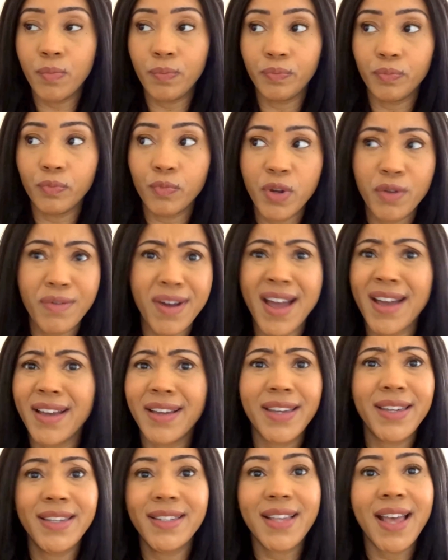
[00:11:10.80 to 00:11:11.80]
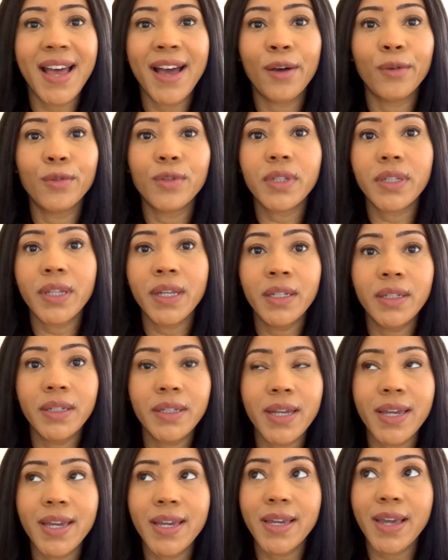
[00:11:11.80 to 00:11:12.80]
we were at his house, and
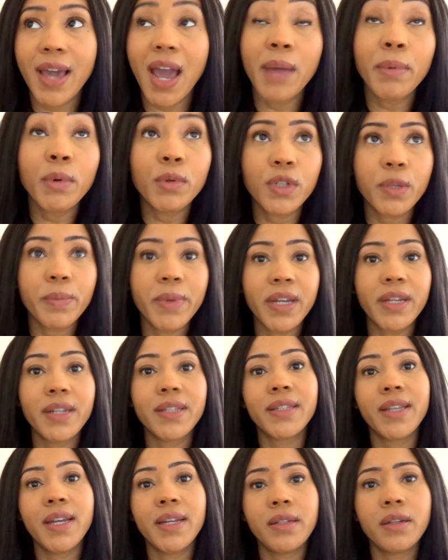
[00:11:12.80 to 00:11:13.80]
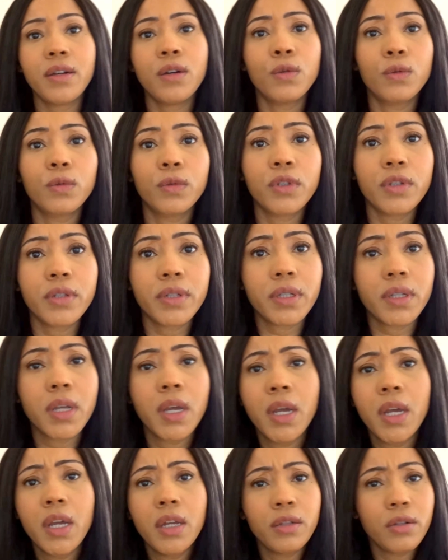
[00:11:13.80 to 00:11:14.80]
he came up to me and he said, "Oh,
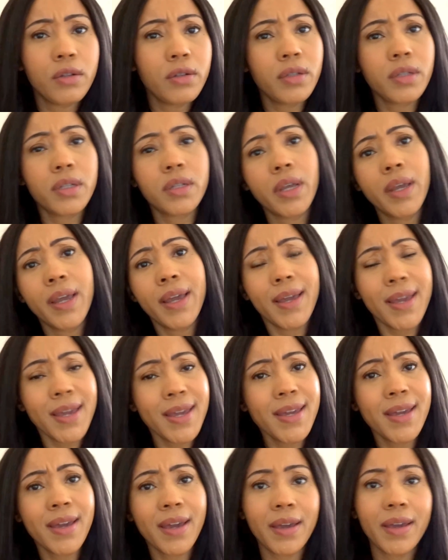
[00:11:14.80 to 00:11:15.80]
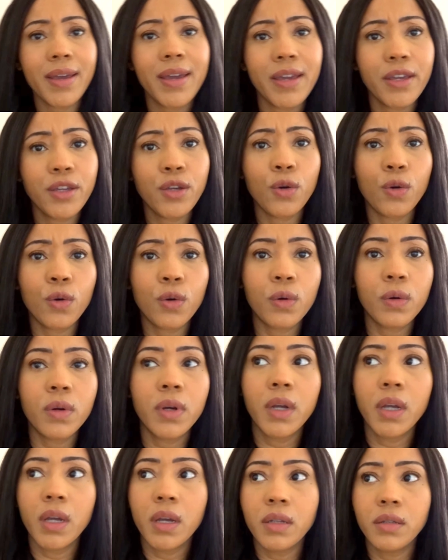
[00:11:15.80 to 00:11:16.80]
does he hit your
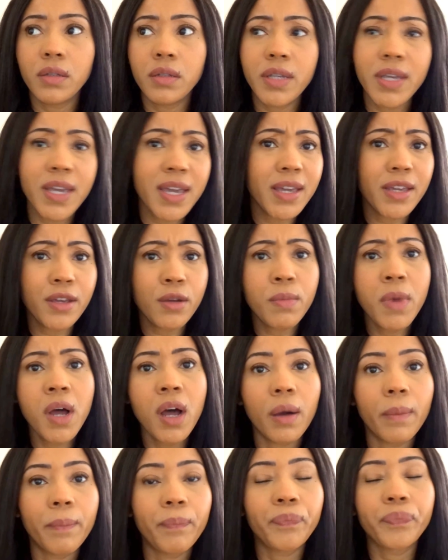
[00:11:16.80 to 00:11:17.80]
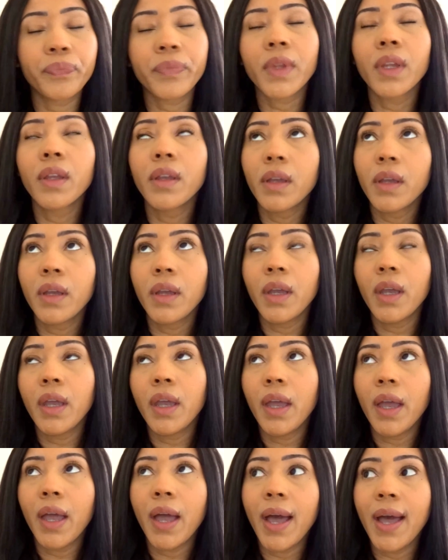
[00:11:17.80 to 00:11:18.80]
mum?"
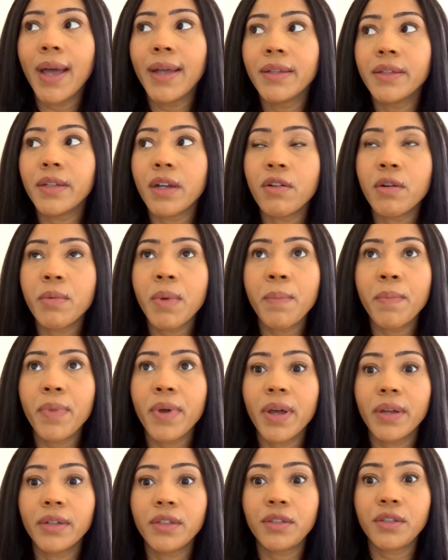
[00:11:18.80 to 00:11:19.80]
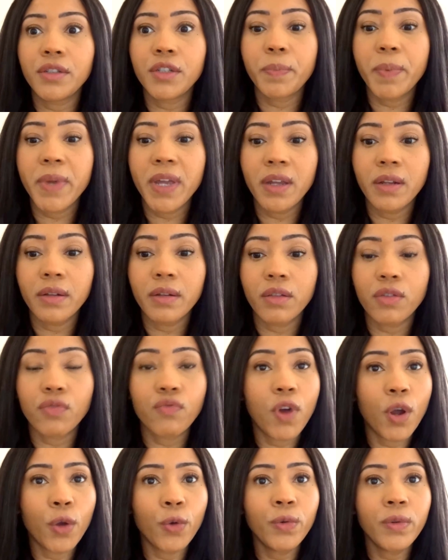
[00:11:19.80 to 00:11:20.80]
And I remember just being
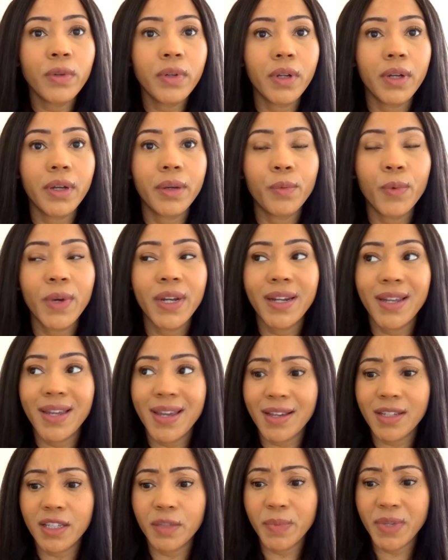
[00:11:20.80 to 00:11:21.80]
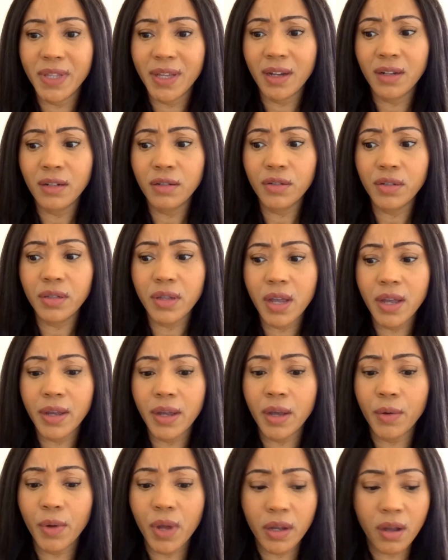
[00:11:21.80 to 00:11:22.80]
thrown when he asked me that, and
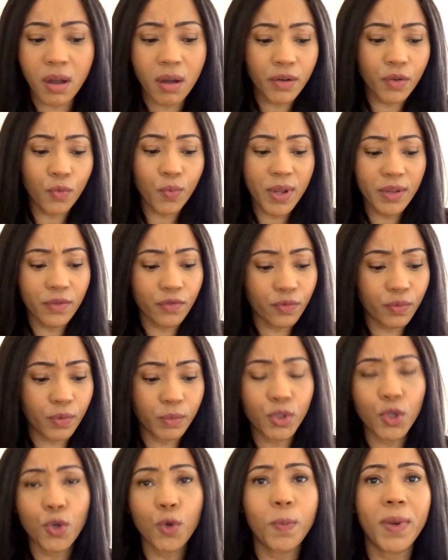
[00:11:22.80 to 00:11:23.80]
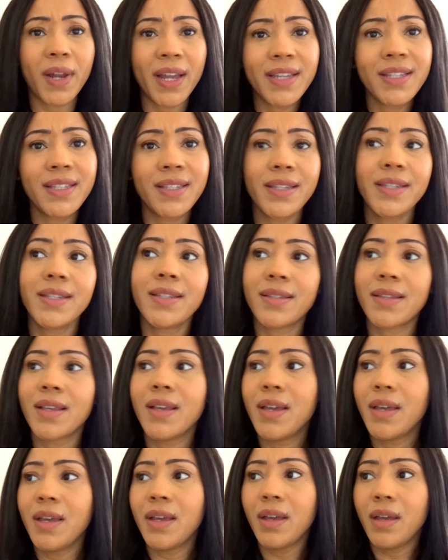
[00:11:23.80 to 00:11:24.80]
I kind of went from two places.
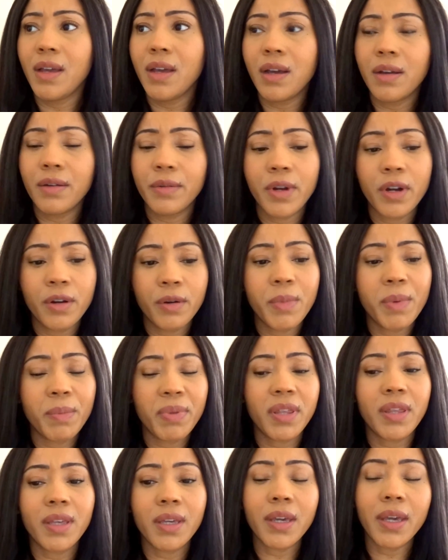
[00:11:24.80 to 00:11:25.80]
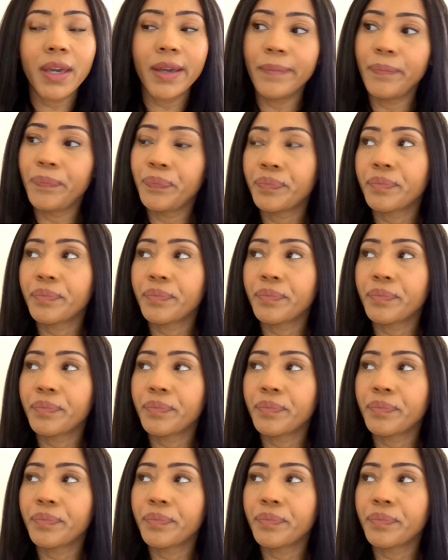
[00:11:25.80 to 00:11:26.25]
I remember thinking,